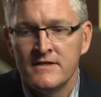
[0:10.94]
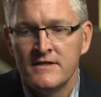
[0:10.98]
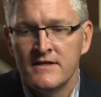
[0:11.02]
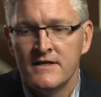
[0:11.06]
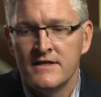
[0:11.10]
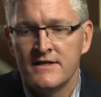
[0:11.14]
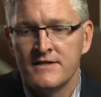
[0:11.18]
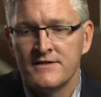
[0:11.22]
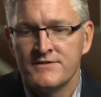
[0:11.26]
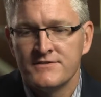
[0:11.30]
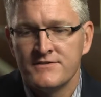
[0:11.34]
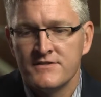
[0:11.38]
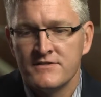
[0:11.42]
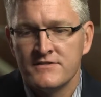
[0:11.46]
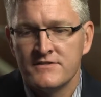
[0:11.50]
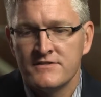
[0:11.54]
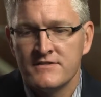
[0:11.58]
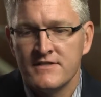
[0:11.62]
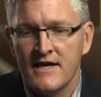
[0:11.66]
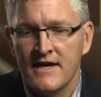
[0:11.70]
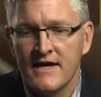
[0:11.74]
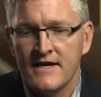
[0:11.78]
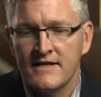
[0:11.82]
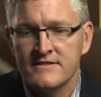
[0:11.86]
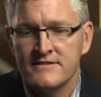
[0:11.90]
is, is
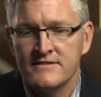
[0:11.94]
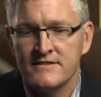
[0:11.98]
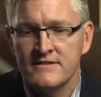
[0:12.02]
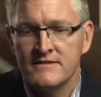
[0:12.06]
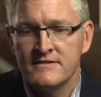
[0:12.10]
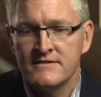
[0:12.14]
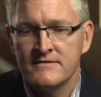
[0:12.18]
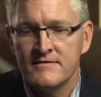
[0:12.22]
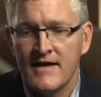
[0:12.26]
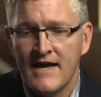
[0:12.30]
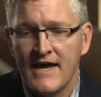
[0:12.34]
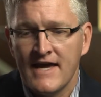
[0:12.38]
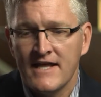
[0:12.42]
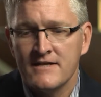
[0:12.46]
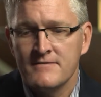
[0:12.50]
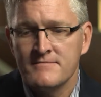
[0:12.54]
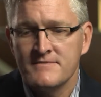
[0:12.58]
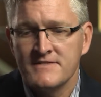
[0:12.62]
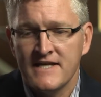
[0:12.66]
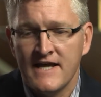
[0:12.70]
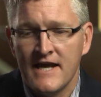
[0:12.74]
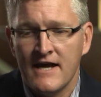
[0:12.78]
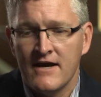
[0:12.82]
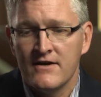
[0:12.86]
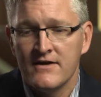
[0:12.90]
that uh,
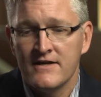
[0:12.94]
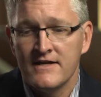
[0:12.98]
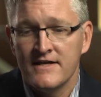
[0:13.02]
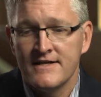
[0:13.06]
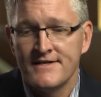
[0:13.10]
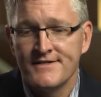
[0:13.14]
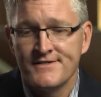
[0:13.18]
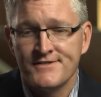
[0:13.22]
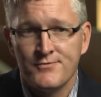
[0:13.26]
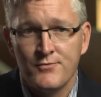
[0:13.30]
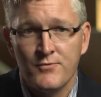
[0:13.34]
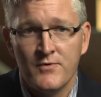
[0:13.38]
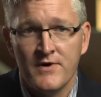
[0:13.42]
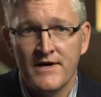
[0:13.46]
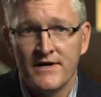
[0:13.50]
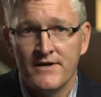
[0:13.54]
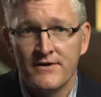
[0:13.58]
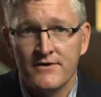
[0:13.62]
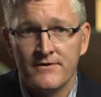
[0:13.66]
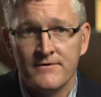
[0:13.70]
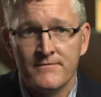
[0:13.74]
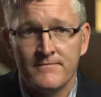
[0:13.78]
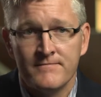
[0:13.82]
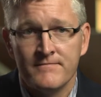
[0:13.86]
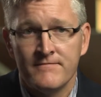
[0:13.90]
Adams County is
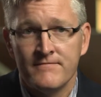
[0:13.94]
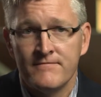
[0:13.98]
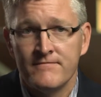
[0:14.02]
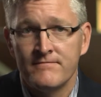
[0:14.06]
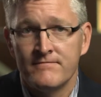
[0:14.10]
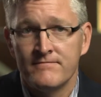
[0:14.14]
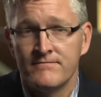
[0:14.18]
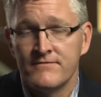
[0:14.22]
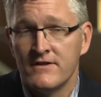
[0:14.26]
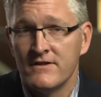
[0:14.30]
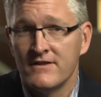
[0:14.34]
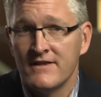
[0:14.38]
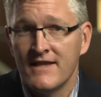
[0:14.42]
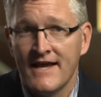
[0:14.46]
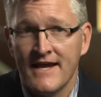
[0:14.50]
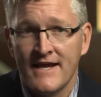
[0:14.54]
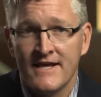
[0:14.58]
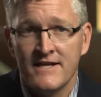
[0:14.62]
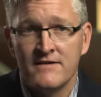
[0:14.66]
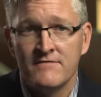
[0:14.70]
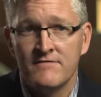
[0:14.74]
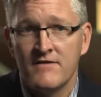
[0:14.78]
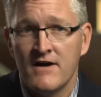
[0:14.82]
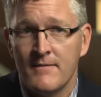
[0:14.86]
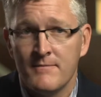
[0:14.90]
where the
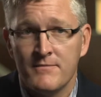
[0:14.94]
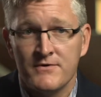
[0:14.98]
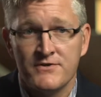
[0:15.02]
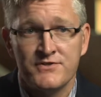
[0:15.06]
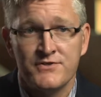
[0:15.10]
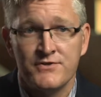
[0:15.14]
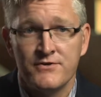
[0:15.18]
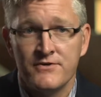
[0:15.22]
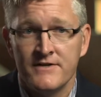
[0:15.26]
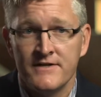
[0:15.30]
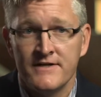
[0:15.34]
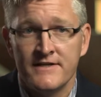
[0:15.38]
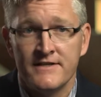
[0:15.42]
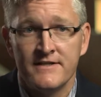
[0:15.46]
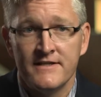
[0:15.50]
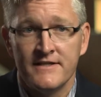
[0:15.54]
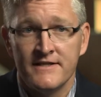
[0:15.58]
land of opportunity